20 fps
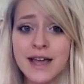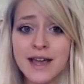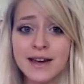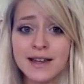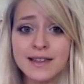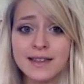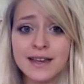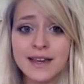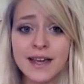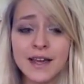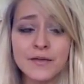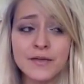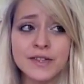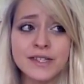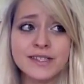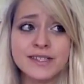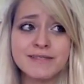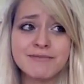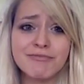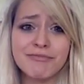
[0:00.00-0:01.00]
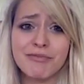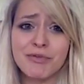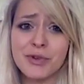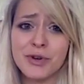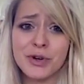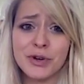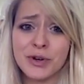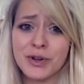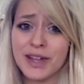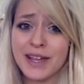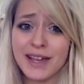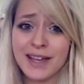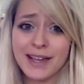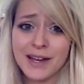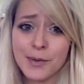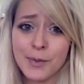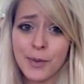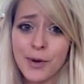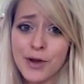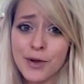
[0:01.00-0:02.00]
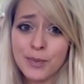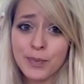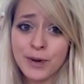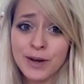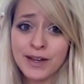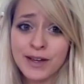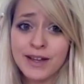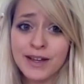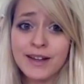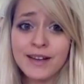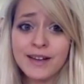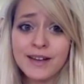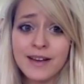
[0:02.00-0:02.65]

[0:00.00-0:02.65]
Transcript: anything if it's rude or like inappropriate.